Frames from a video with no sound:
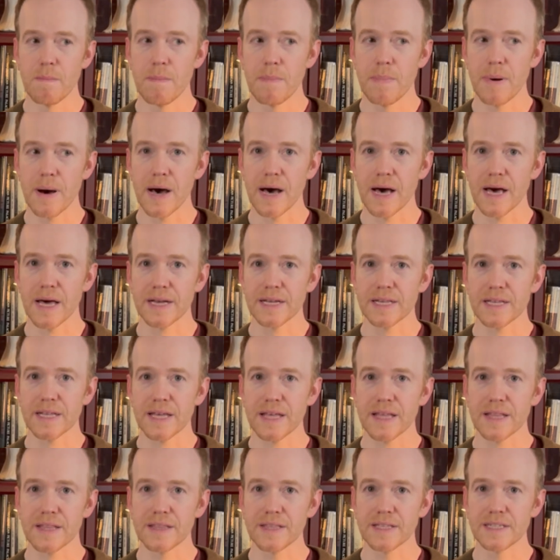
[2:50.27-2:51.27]
but
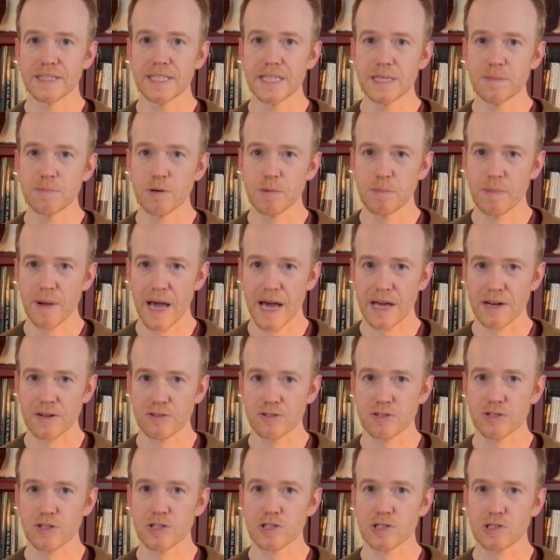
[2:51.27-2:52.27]
the deeper
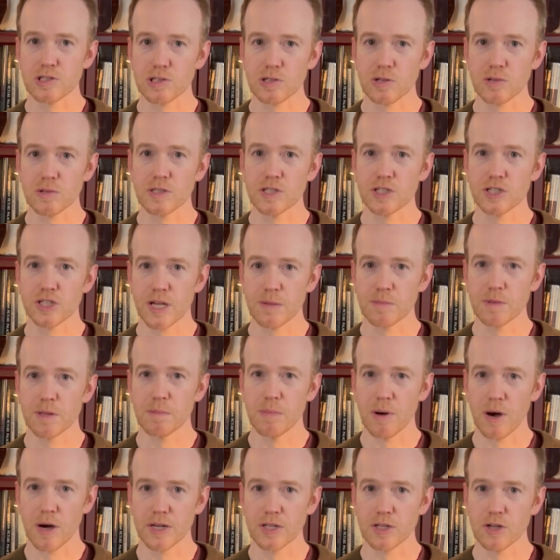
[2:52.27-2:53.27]
patterns that slowly shape the
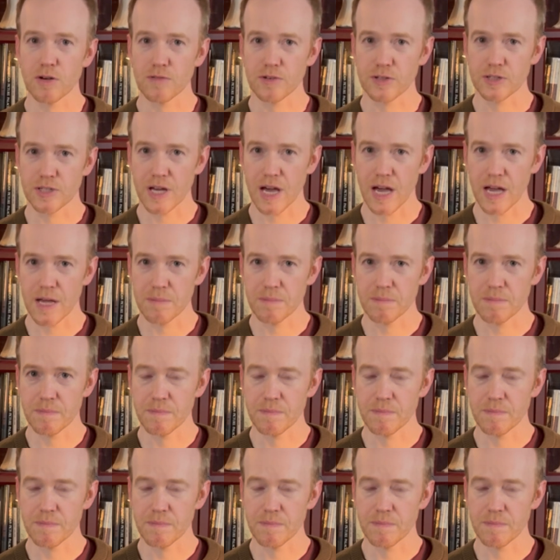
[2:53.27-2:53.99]
body over time.